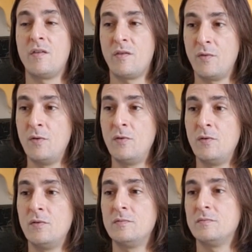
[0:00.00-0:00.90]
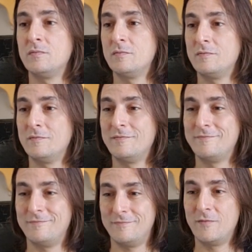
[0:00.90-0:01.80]
through,
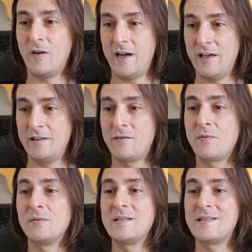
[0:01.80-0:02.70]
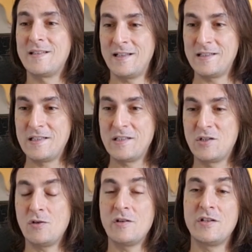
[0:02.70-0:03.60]
right, through the senses,
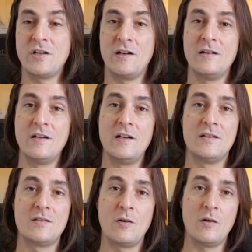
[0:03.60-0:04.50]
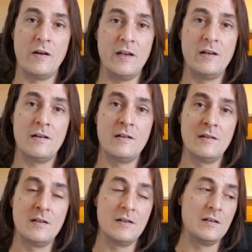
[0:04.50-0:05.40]
Georgia. So either,
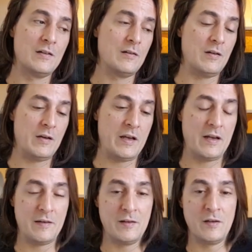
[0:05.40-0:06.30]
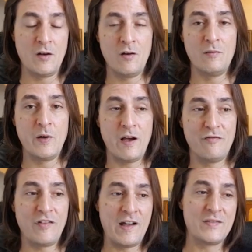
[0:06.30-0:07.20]
uh, you know, we have
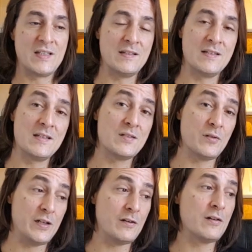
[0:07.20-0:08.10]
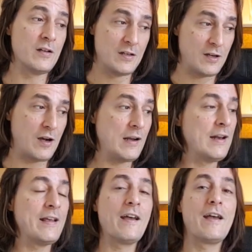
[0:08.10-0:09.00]
five senses, so either
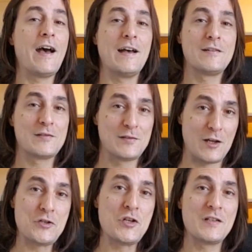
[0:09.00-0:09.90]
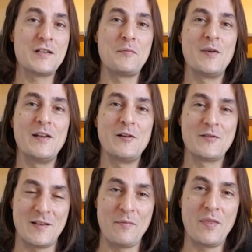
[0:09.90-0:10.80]
cuddling a cat, touching somebody or
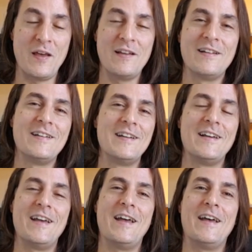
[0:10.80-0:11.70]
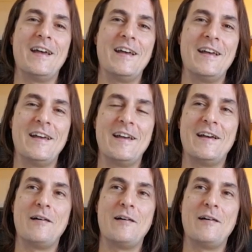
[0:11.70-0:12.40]
something, uh,